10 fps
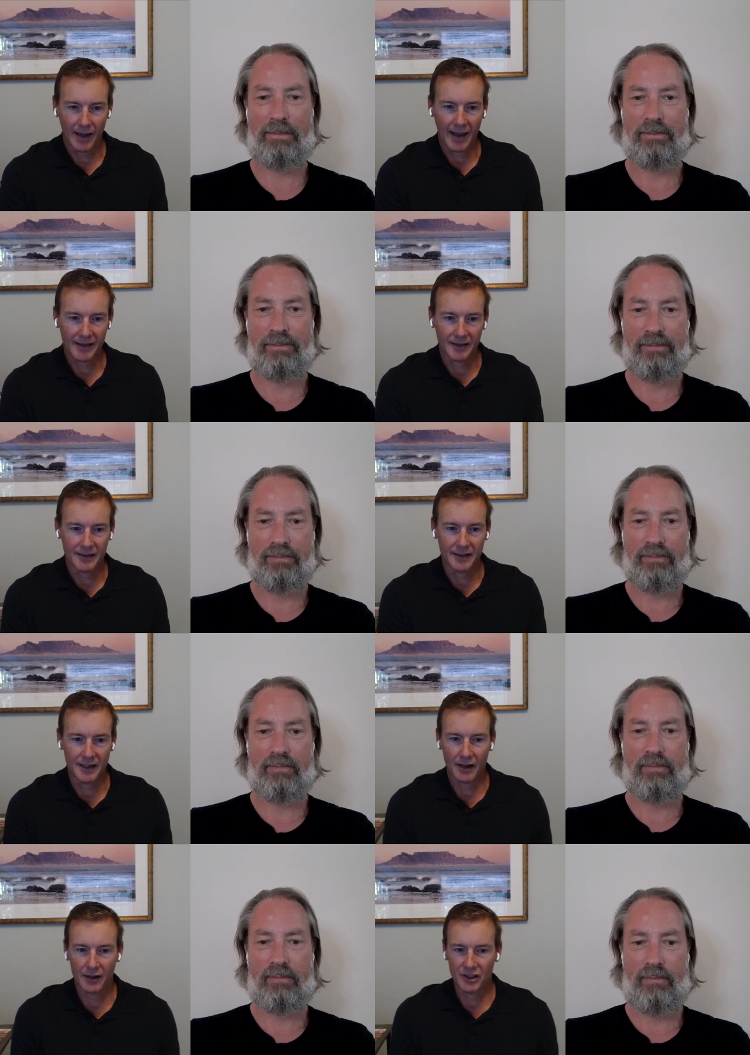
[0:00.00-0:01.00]
Speaker 1: at
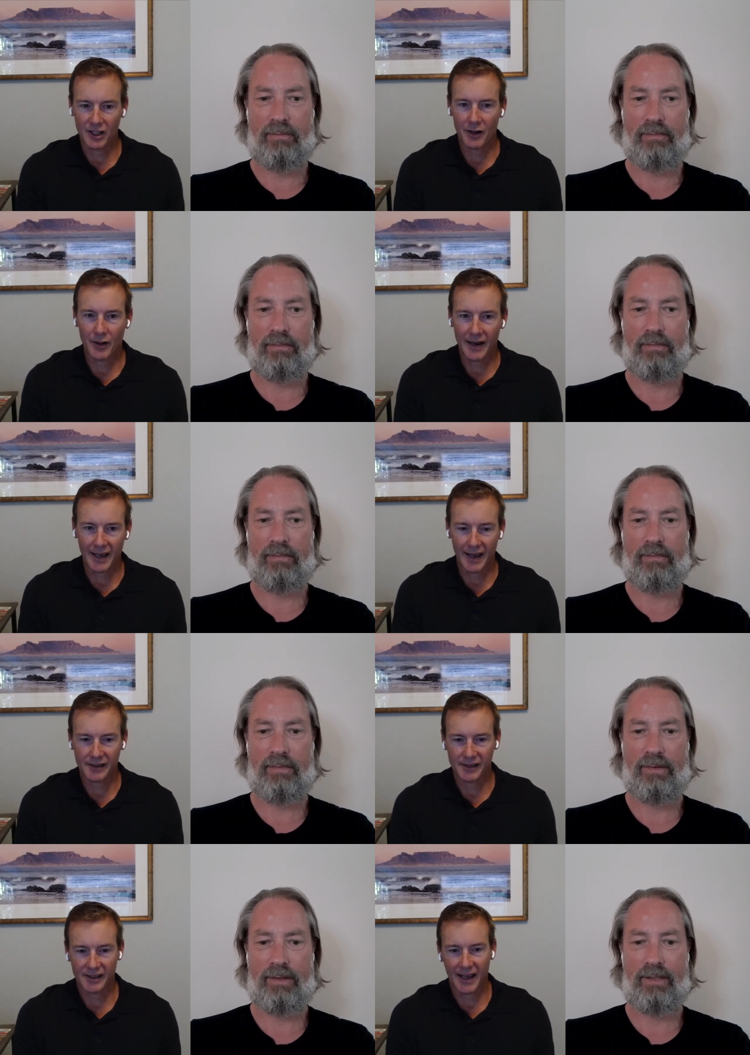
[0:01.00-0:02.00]

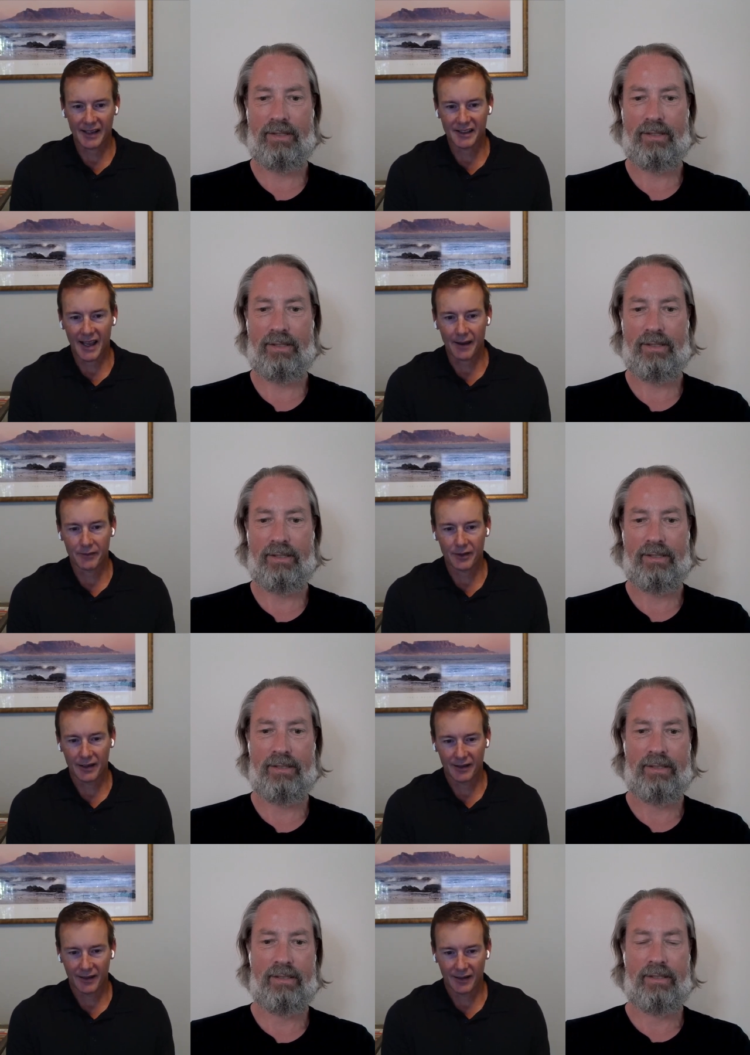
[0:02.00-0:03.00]

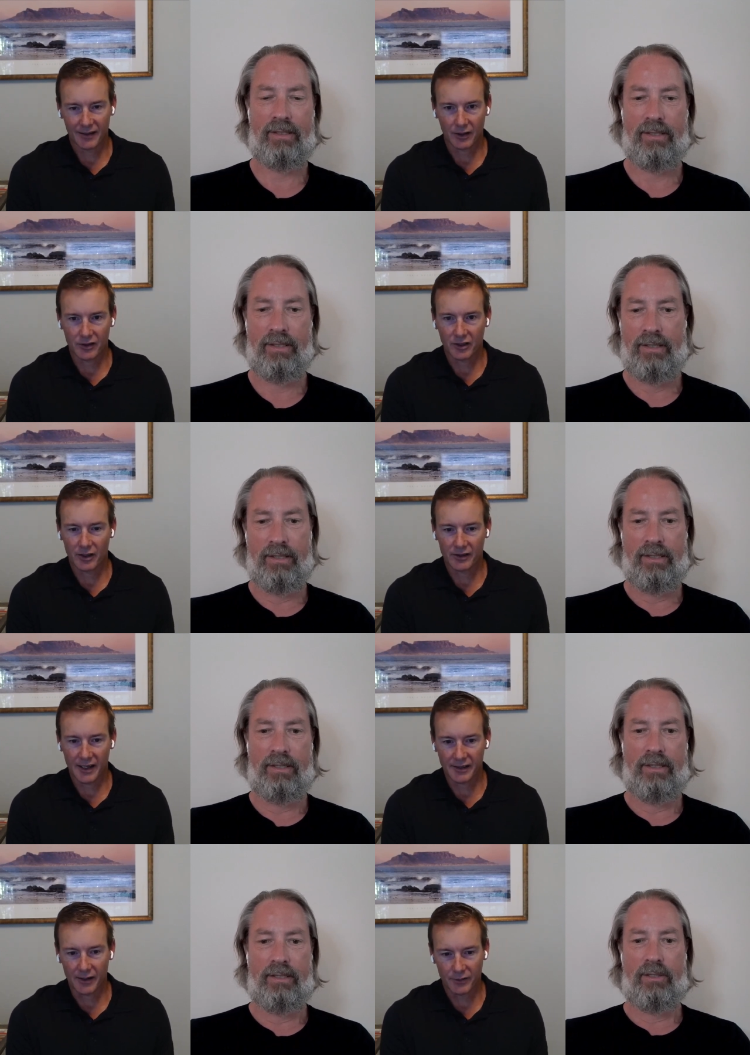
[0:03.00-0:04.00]
DrJonesSF, Dr.
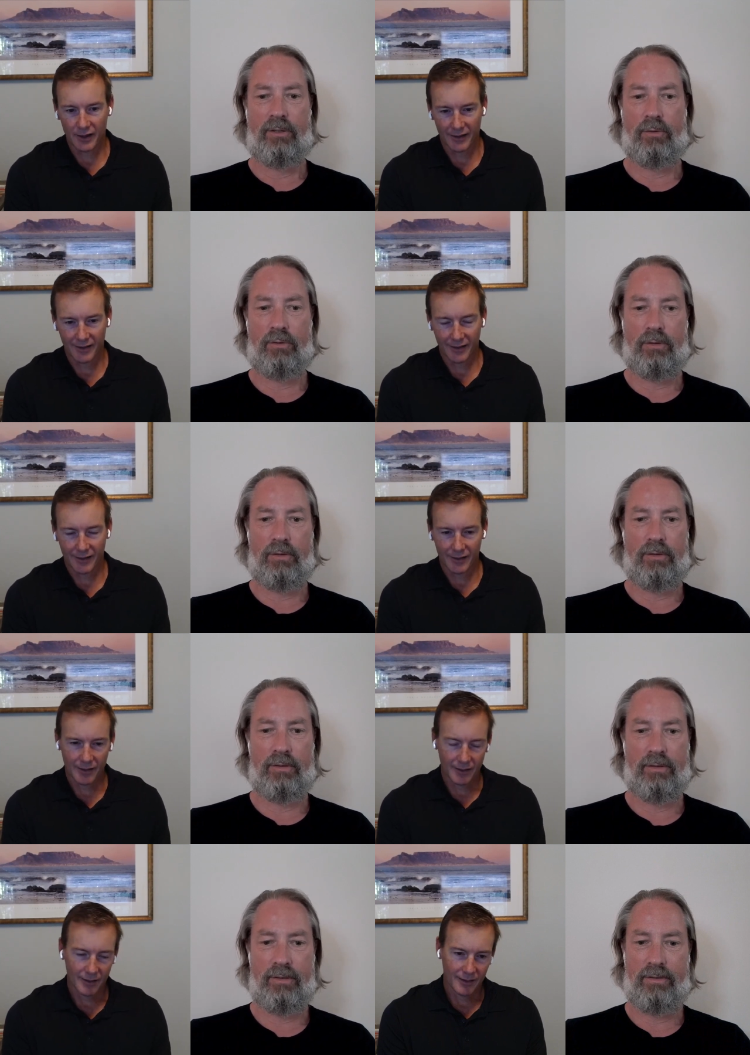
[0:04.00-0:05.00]
Jones SF.
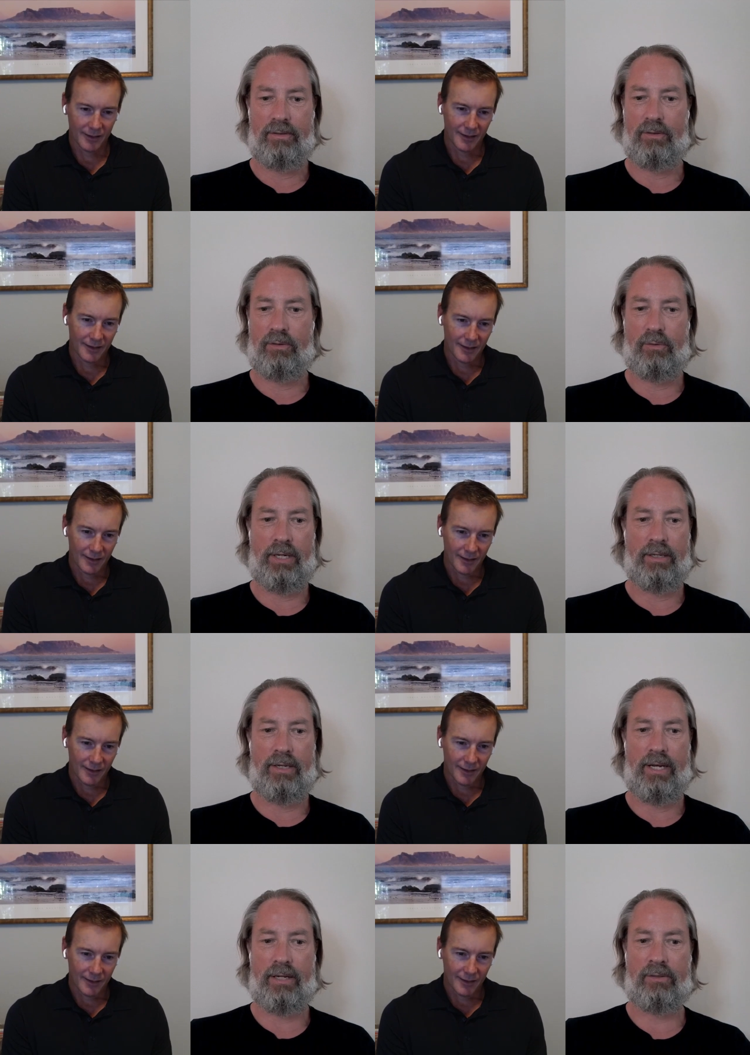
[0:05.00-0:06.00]
Speaker 2: Great.
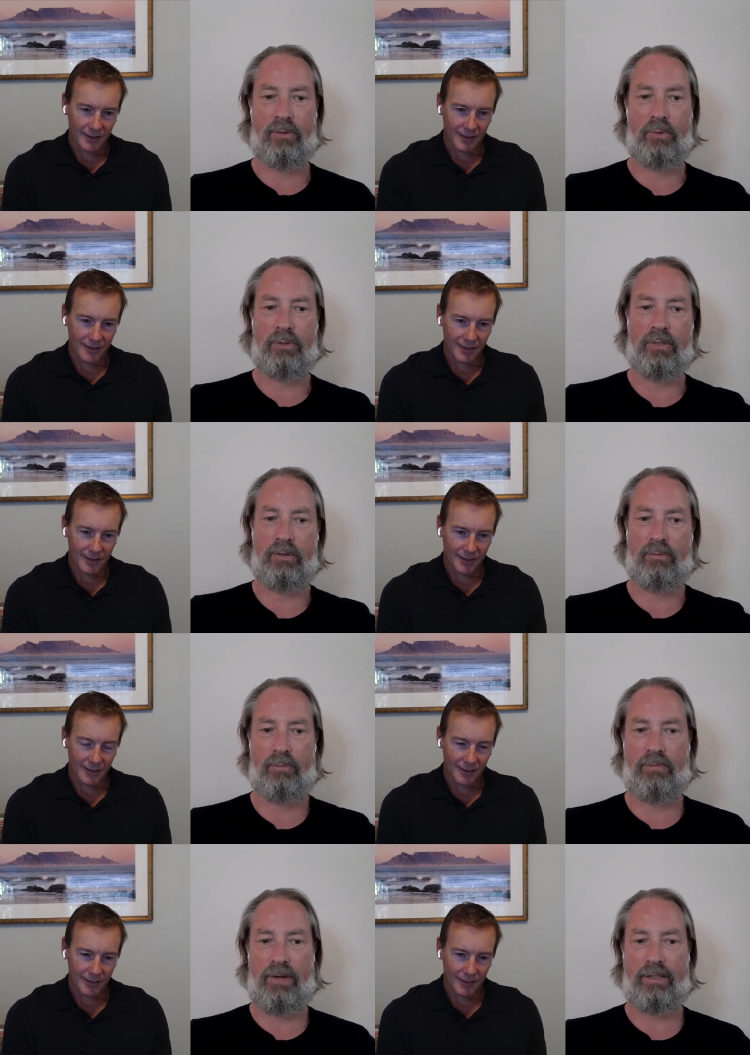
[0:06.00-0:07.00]
Excellent.
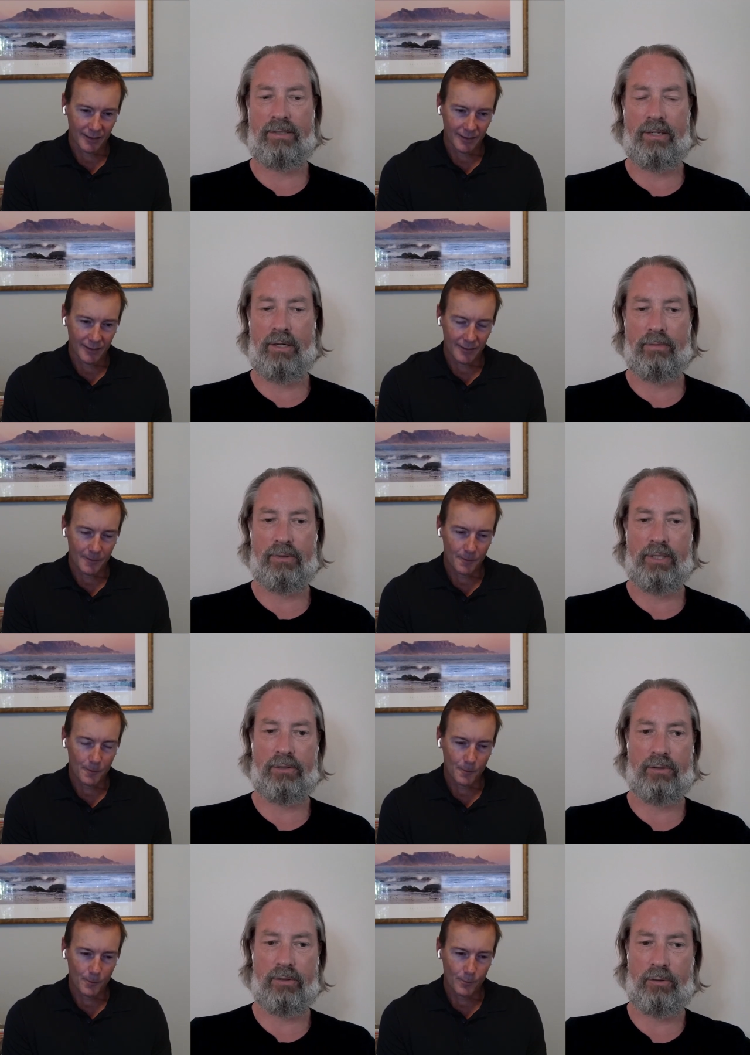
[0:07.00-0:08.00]
Listen, fascinating
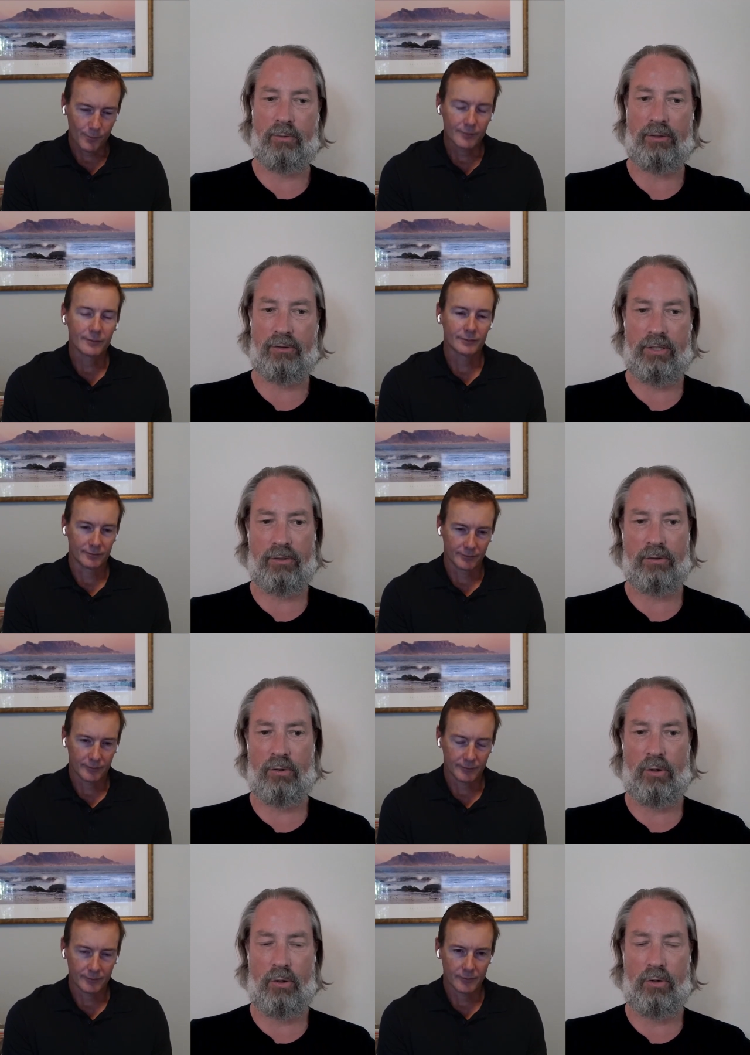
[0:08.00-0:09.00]
conversation. Congratulations
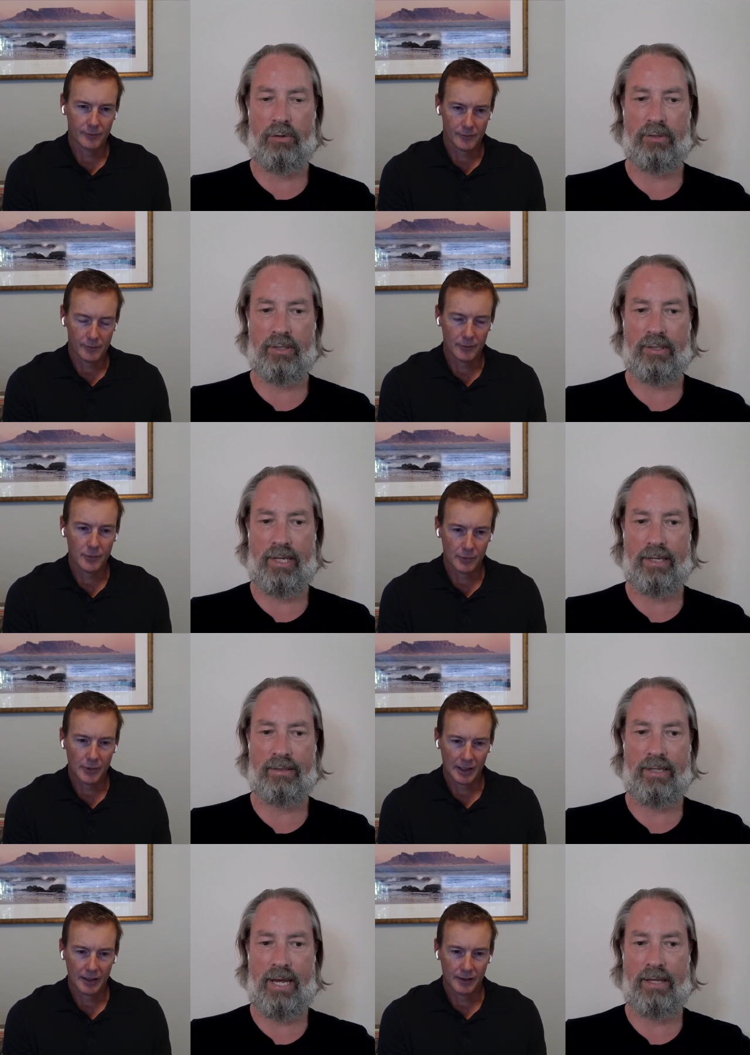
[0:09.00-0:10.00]
on all the
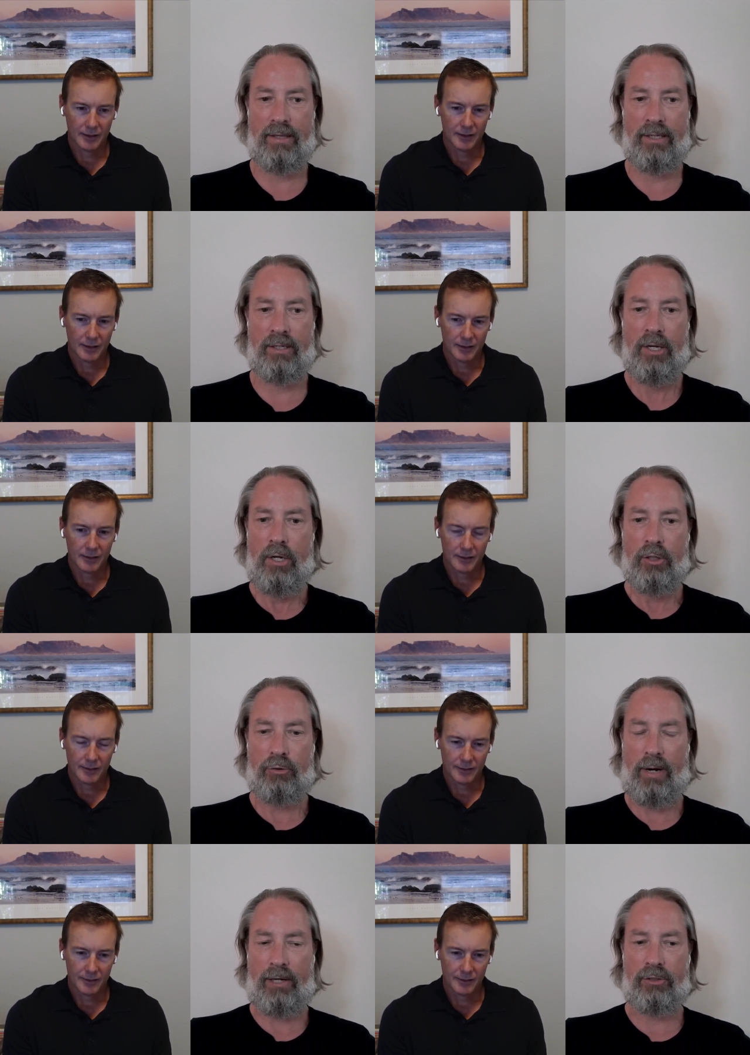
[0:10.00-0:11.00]
success and the
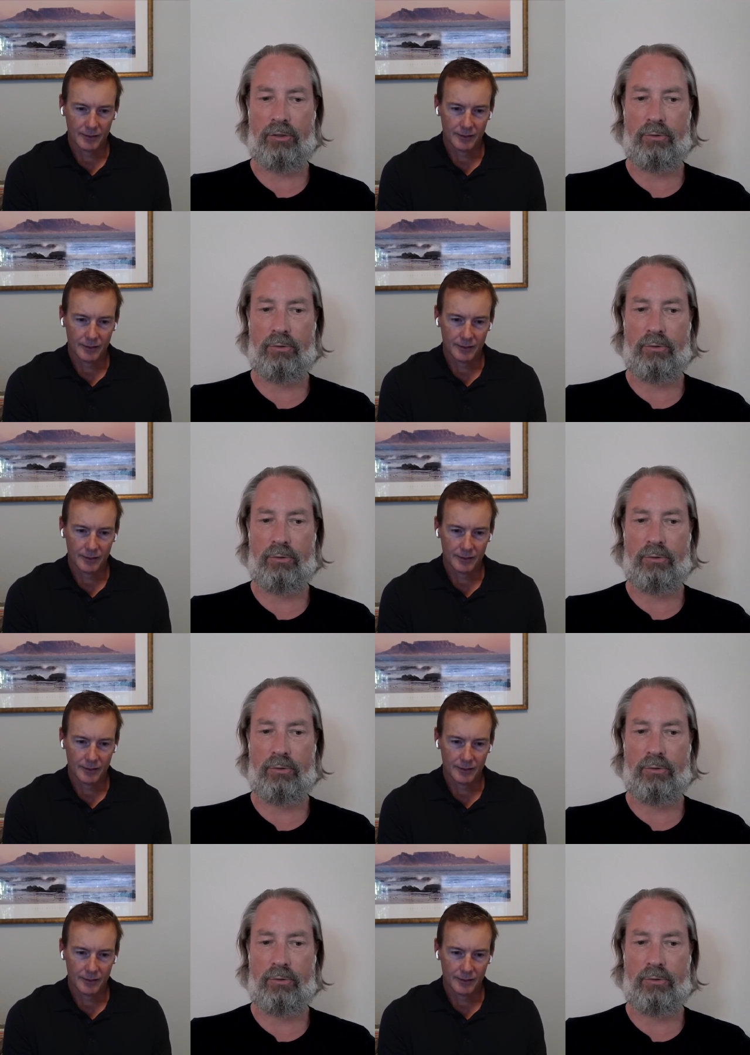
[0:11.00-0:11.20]
traction